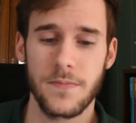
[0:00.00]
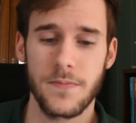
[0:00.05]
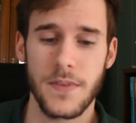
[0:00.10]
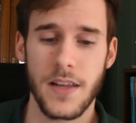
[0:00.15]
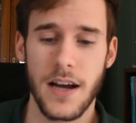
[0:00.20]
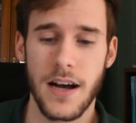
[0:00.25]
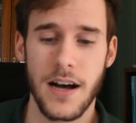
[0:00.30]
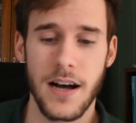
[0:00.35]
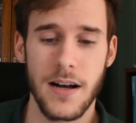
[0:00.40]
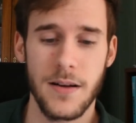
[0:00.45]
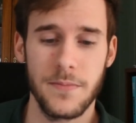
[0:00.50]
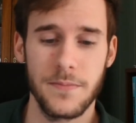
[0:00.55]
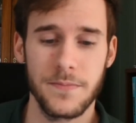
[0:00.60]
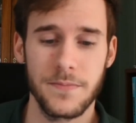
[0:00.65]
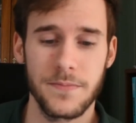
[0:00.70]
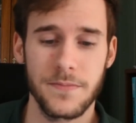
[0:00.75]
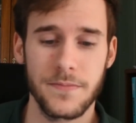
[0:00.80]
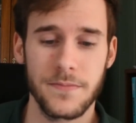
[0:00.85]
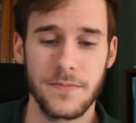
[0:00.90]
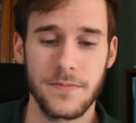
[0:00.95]
So
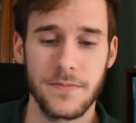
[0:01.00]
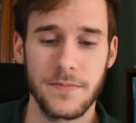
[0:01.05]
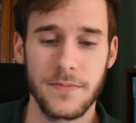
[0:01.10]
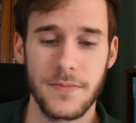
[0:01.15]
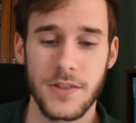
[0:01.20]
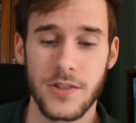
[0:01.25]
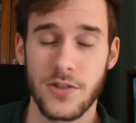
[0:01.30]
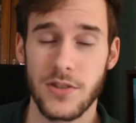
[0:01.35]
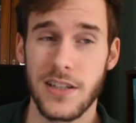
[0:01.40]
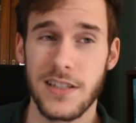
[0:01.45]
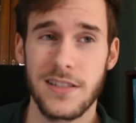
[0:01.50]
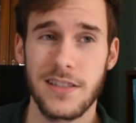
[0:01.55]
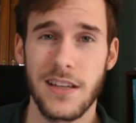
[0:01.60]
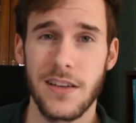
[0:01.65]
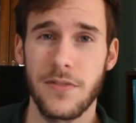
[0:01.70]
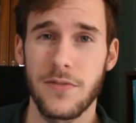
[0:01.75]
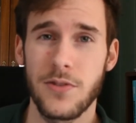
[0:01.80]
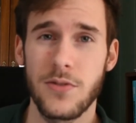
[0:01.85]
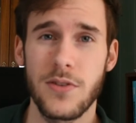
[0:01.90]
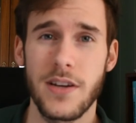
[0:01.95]
that's,
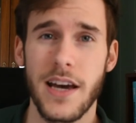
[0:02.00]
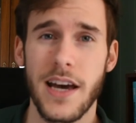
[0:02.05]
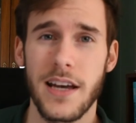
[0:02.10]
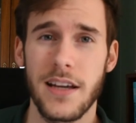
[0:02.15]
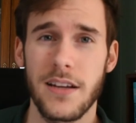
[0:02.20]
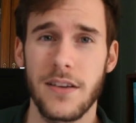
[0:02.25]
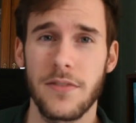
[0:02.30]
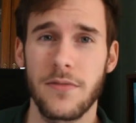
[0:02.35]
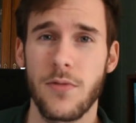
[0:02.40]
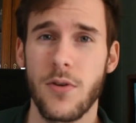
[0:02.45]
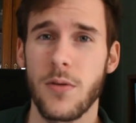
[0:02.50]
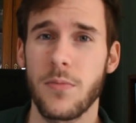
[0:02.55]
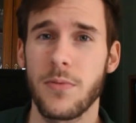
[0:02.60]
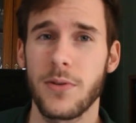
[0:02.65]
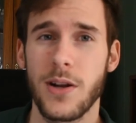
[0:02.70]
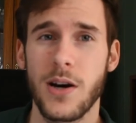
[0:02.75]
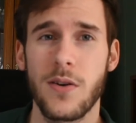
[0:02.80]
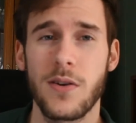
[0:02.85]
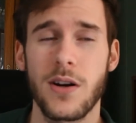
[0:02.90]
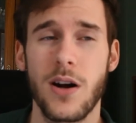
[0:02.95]
if you get a
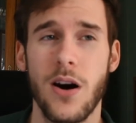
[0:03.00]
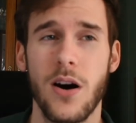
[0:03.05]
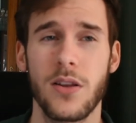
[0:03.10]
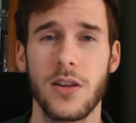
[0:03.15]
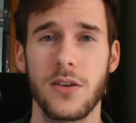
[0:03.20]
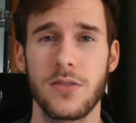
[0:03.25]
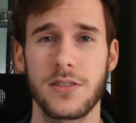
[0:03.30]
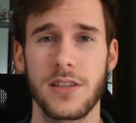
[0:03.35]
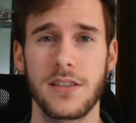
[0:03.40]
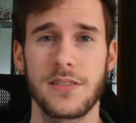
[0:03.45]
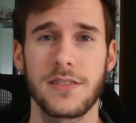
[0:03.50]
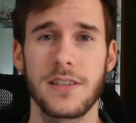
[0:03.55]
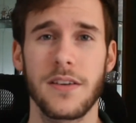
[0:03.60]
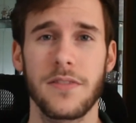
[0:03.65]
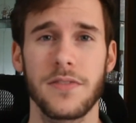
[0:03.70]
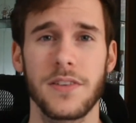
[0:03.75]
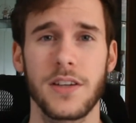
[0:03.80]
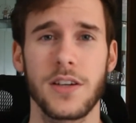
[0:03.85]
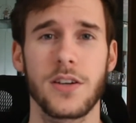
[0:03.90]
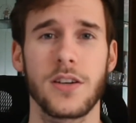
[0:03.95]
4.0 in all of those, that's
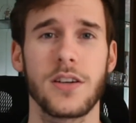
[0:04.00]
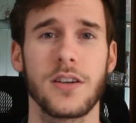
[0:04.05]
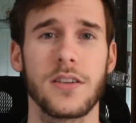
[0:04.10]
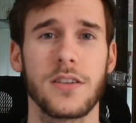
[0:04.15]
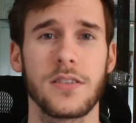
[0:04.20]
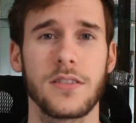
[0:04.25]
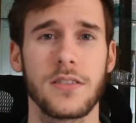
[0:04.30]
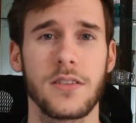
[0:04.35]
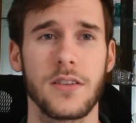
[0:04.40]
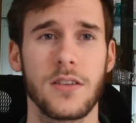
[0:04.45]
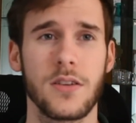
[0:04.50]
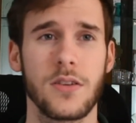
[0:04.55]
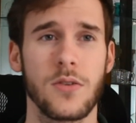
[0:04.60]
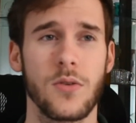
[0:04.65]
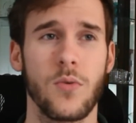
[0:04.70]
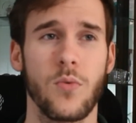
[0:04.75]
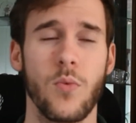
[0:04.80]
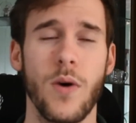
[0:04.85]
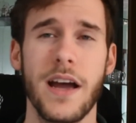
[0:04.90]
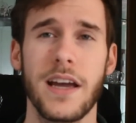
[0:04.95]
definitely going to
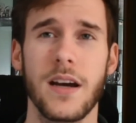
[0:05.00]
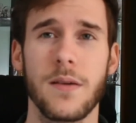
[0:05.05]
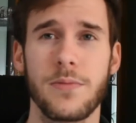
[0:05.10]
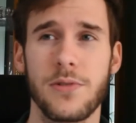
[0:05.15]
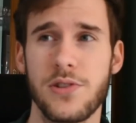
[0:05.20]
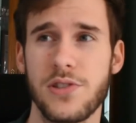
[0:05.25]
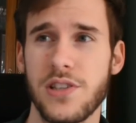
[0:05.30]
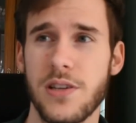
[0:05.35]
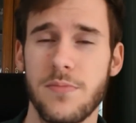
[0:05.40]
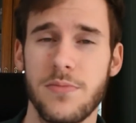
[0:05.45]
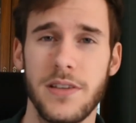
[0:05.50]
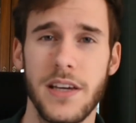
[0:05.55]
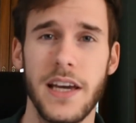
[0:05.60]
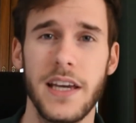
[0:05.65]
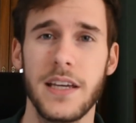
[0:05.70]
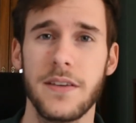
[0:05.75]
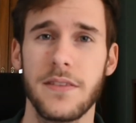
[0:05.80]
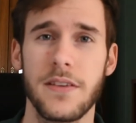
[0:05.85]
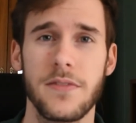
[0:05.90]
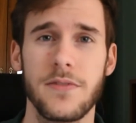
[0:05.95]
weigh up your GPA,
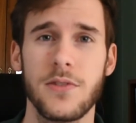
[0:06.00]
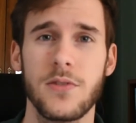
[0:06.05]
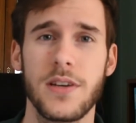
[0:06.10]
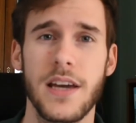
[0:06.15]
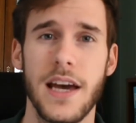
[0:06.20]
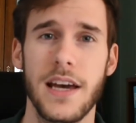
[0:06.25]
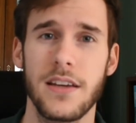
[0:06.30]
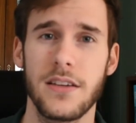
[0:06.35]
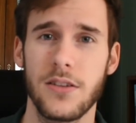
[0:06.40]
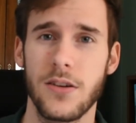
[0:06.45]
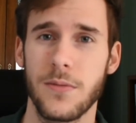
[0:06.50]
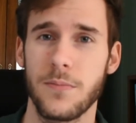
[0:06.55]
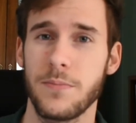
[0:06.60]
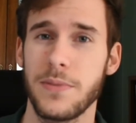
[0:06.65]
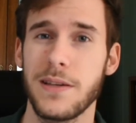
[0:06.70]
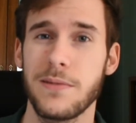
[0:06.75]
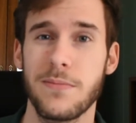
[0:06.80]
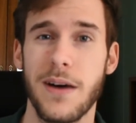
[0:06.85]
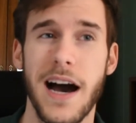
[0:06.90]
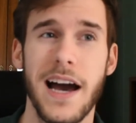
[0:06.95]
even if you get
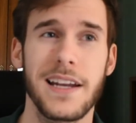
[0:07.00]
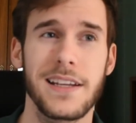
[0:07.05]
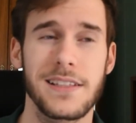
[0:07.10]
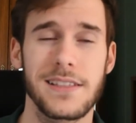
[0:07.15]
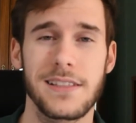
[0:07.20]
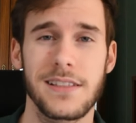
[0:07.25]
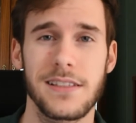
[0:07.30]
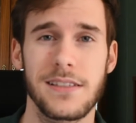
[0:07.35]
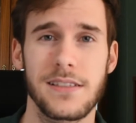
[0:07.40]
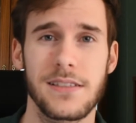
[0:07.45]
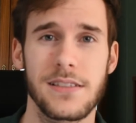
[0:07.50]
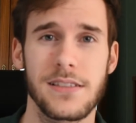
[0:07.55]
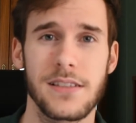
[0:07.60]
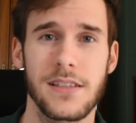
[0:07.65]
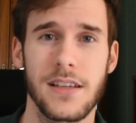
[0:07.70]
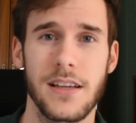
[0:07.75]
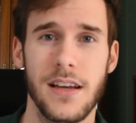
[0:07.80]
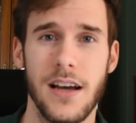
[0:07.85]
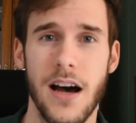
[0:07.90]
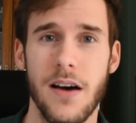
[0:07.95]
B minuses.
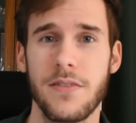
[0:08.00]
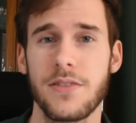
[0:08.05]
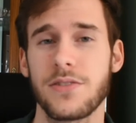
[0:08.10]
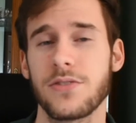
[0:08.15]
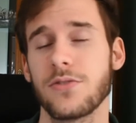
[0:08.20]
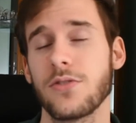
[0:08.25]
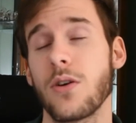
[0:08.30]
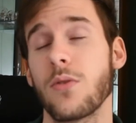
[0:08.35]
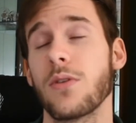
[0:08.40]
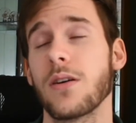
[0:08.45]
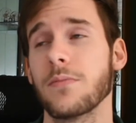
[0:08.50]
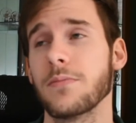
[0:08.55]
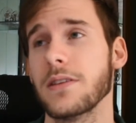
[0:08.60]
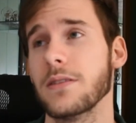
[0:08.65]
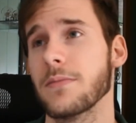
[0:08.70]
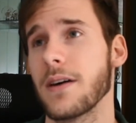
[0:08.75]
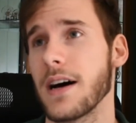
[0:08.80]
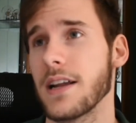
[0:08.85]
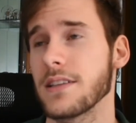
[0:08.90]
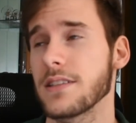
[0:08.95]
Obviously you don't want B
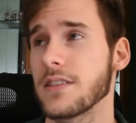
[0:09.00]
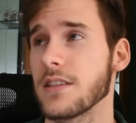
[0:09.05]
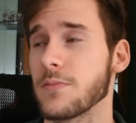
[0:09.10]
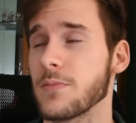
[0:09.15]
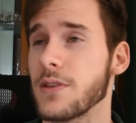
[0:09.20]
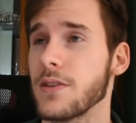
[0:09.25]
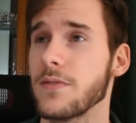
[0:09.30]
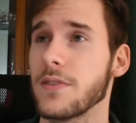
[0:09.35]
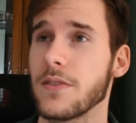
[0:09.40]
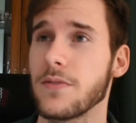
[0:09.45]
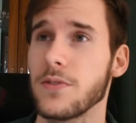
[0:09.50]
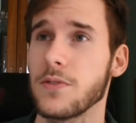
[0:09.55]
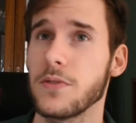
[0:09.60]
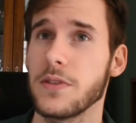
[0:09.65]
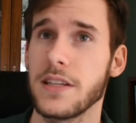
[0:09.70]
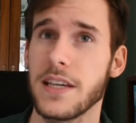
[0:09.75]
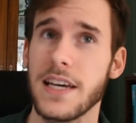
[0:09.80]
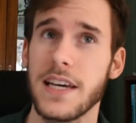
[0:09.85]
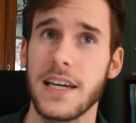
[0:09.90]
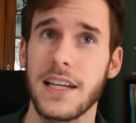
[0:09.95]
minuses, but even if you
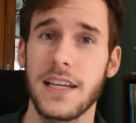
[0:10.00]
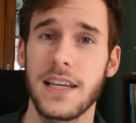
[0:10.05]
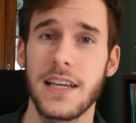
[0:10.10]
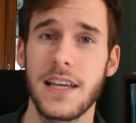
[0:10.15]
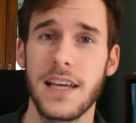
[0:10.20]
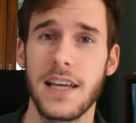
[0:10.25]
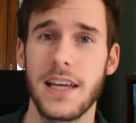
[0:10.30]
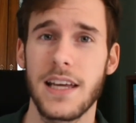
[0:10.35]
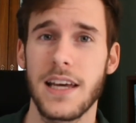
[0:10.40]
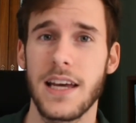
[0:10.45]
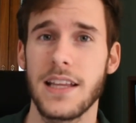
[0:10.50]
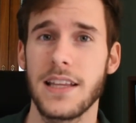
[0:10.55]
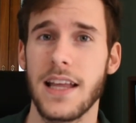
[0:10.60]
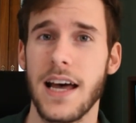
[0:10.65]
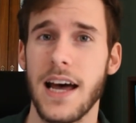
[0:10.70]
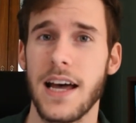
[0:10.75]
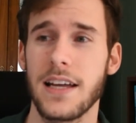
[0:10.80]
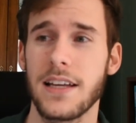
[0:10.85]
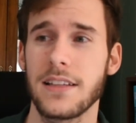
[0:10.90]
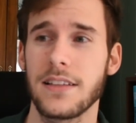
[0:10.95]
did, in
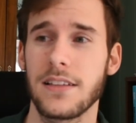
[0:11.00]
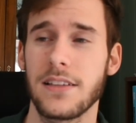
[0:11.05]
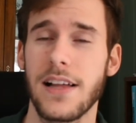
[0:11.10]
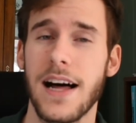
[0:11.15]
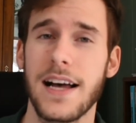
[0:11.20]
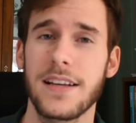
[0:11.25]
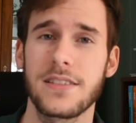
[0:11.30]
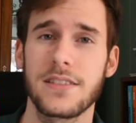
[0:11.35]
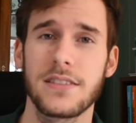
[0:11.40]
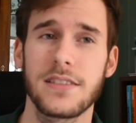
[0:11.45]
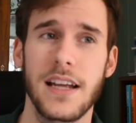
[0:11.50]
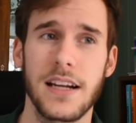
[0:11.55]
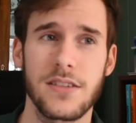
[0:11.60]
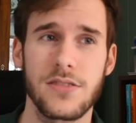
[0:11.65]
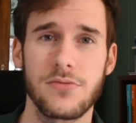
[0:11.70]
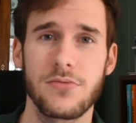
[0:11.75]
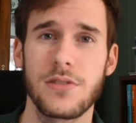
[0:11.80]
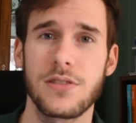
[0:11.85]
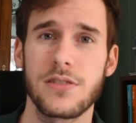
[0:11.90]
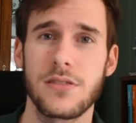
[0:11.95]
the next
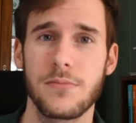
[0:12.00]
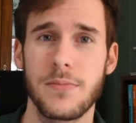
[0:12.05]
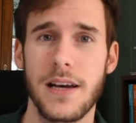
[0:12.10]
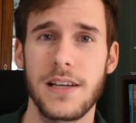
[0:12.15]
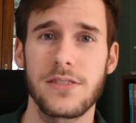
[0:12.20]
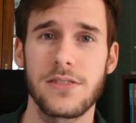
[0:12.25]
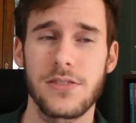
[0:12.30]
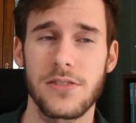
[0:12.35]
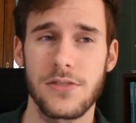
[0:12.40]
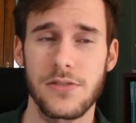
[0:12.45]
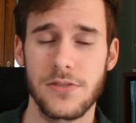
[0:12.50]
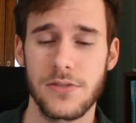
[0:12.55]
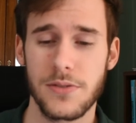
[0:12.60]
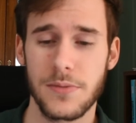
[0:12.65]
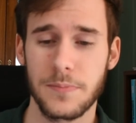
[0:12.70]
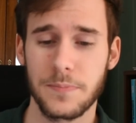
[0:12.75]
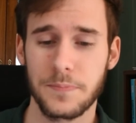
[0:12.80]
3 semesters,